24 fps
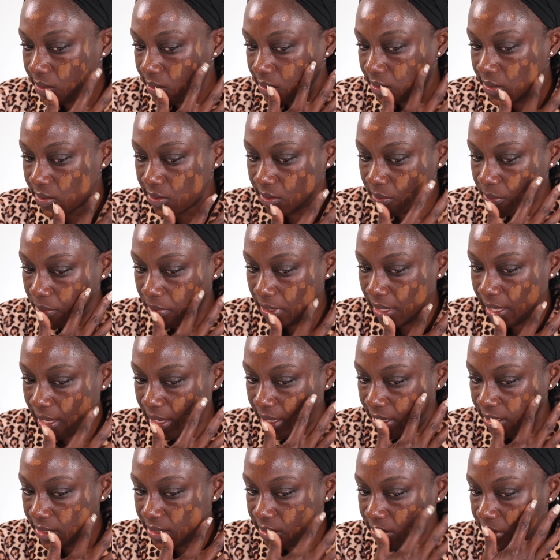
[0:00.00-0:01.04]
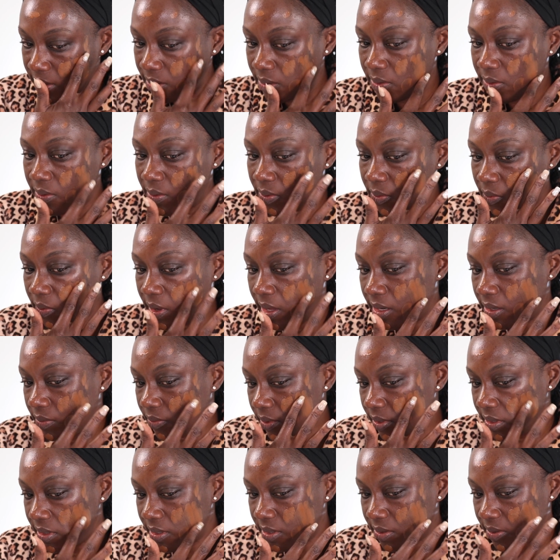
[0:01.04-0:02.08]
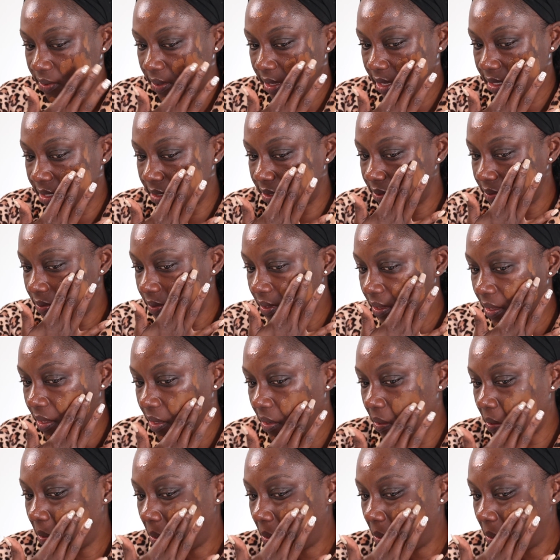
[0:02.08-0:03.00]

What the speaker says: to apply it, so why don't we just go ahead and do that?